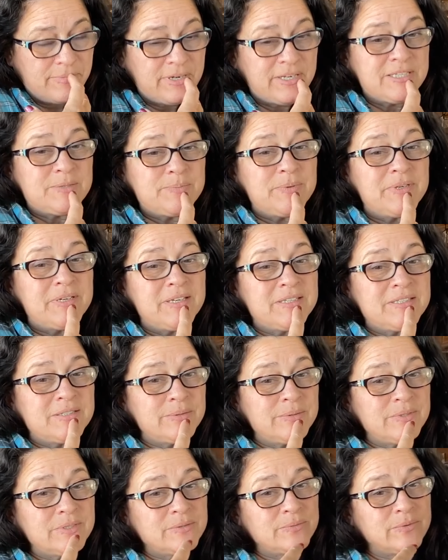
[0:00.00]
But it's because
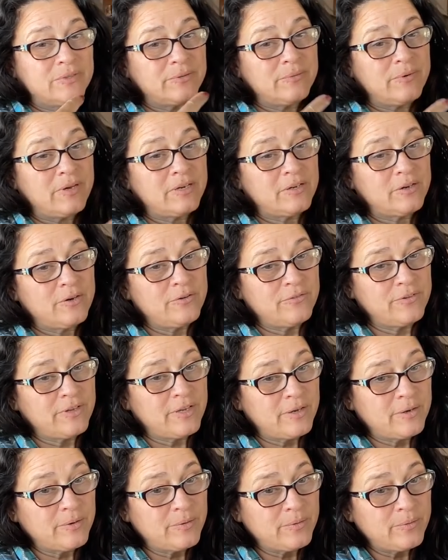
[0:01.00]
it was with
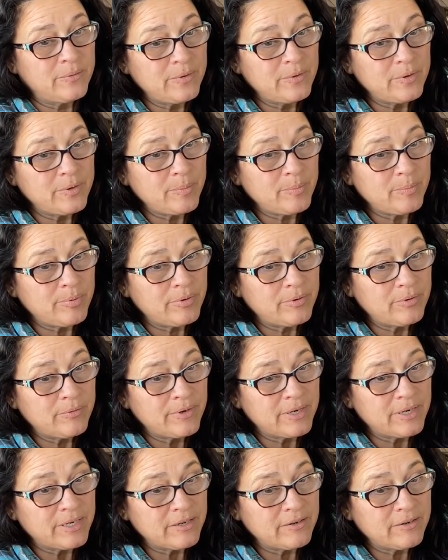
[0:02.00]
Wachovia. Boop,
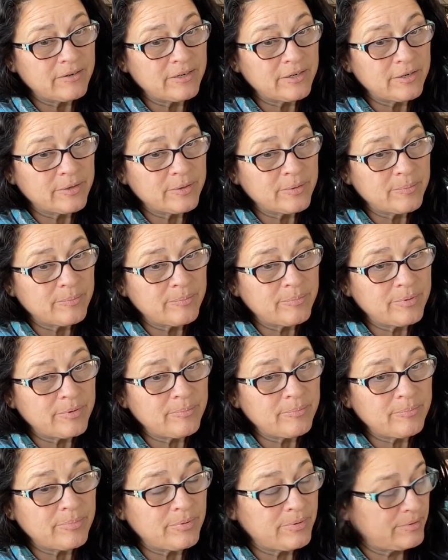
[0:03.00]
way down here.
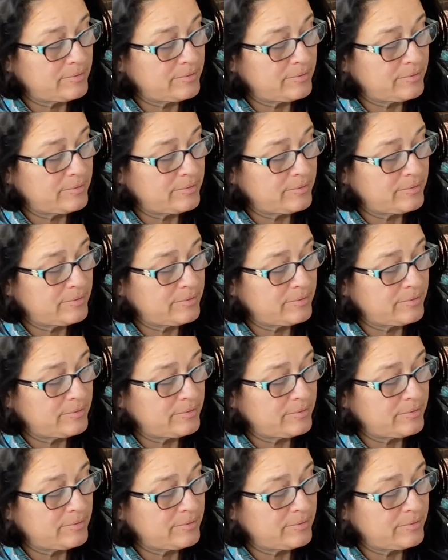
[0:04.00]
Boop.